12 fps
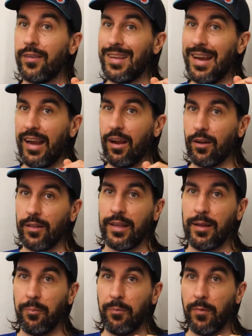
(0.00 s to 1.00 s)
is
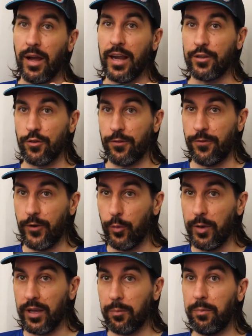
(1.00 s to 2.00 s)
inherently
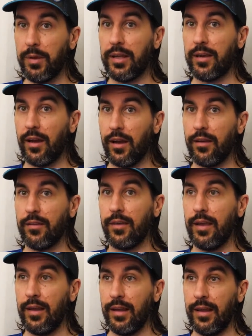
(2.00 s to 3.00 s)
hydrophobic
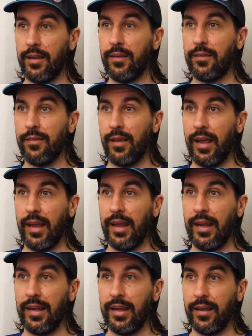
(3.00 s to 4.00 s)
because it is
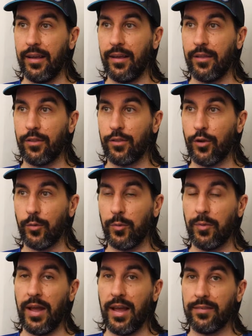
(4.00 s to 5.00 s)
a
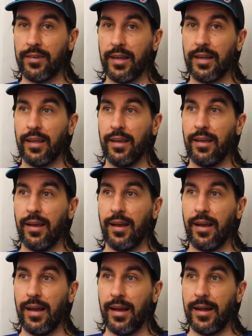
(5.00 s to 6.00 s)
thermoplastic
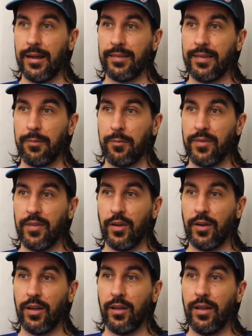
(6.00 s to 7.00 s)
type
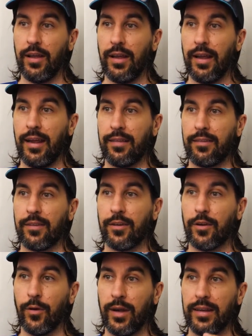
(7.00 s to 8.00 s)
material. It's
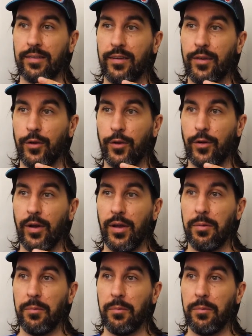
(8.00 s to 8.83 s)
going to